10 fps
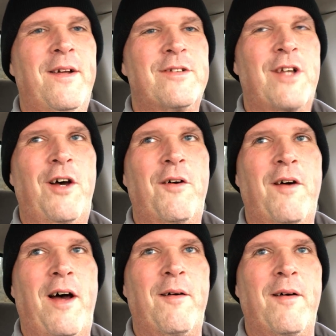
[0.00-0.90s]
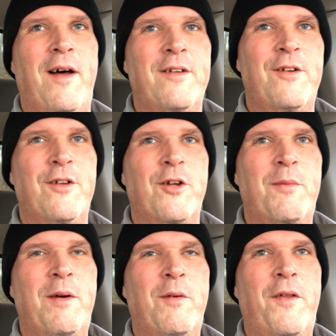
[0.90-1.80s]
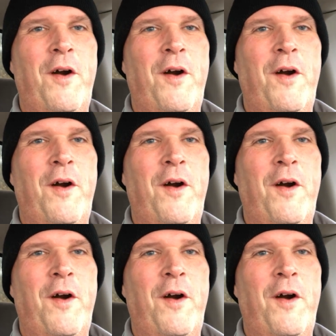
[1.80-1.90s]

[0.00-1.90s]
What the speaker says: So I'll do a little bit with